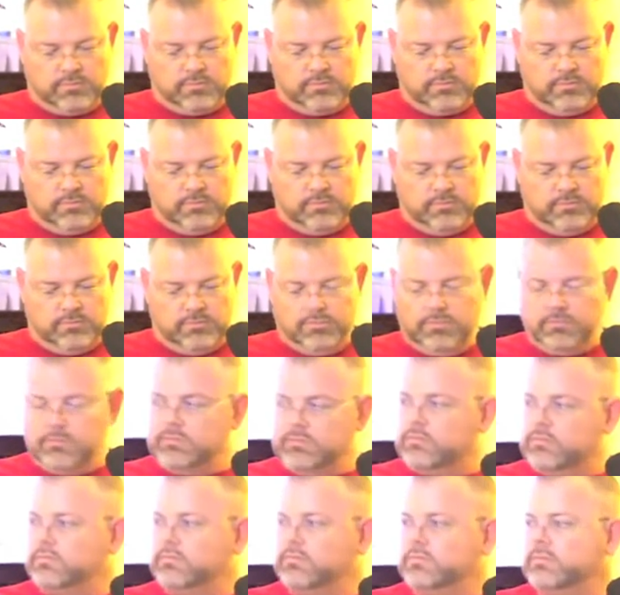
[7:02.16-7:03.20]

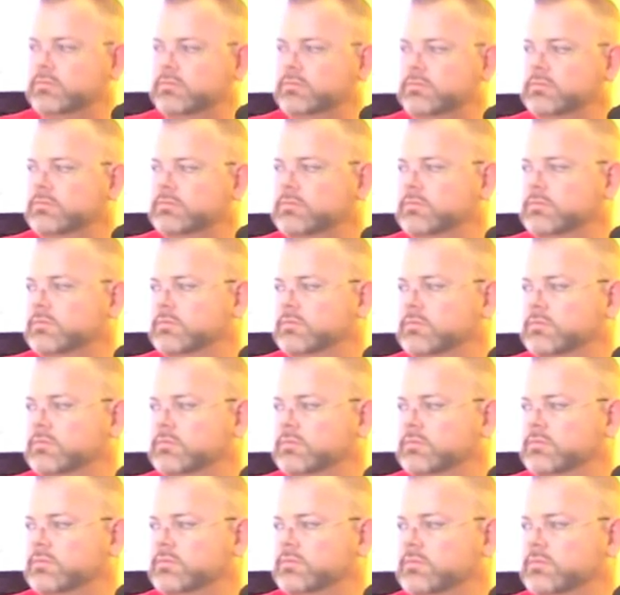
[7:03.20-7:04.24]

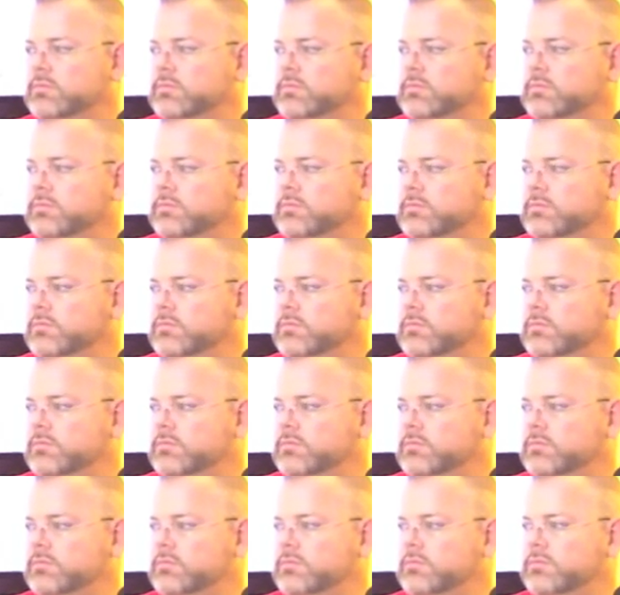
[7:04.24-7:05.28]

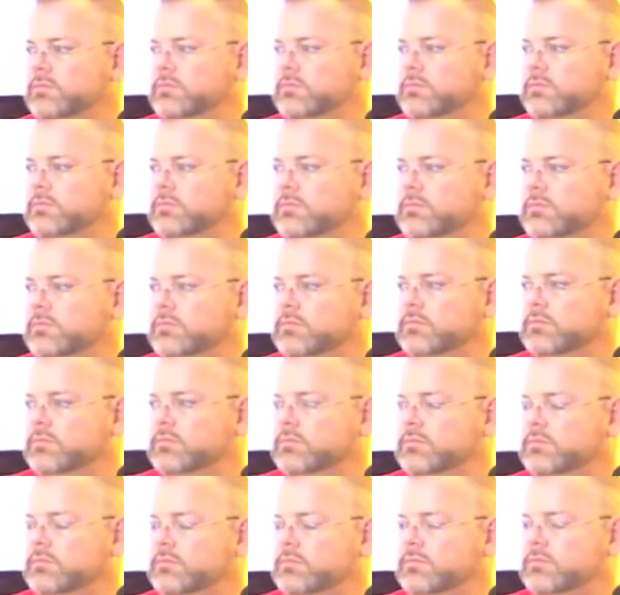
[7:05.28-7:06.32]

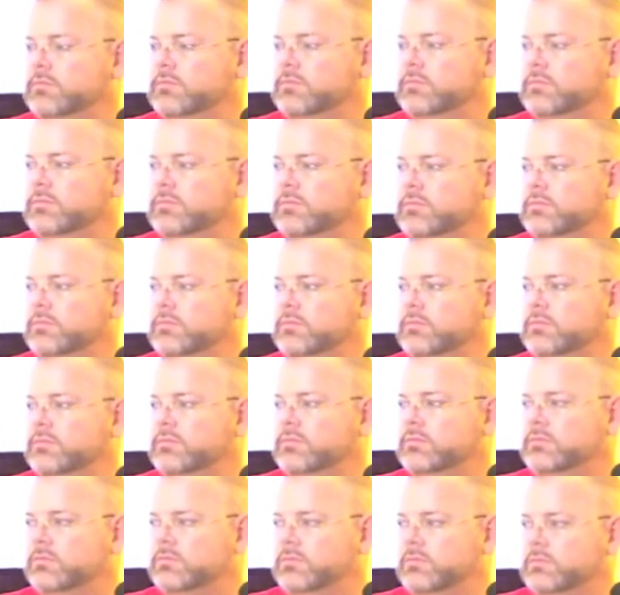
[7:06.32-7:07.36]

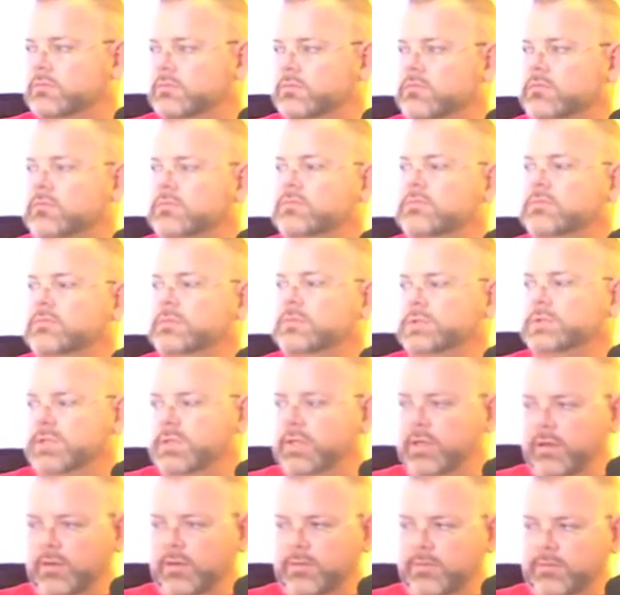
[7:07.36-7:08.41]

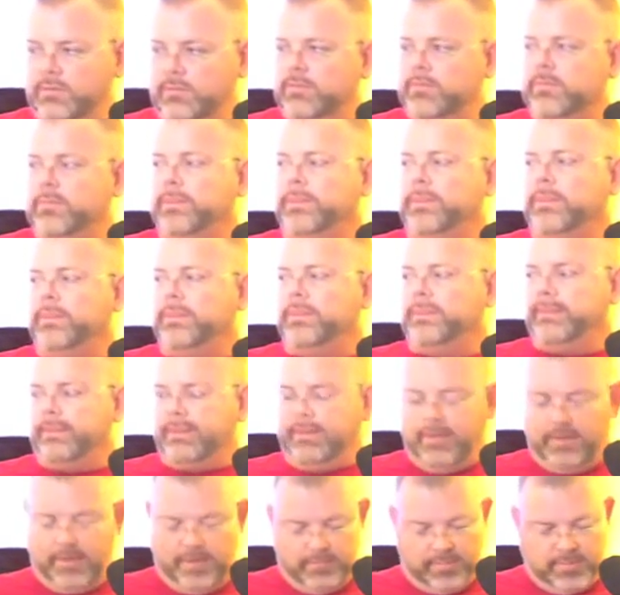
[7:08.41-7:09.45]

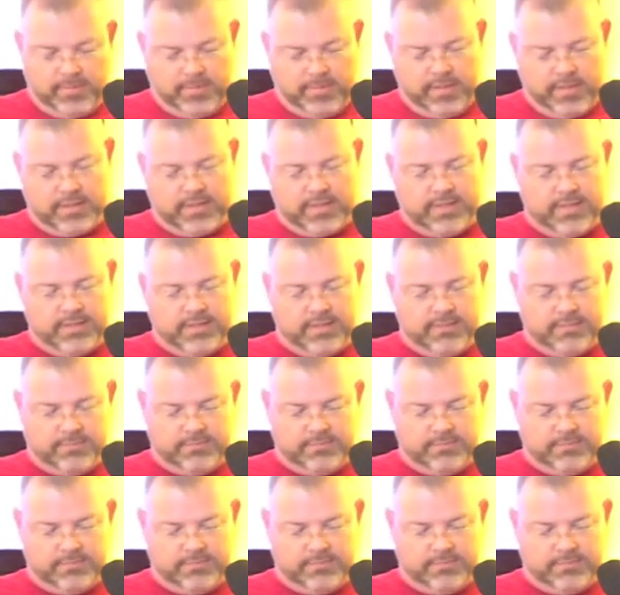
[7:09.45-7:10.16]
The person shown says nothing.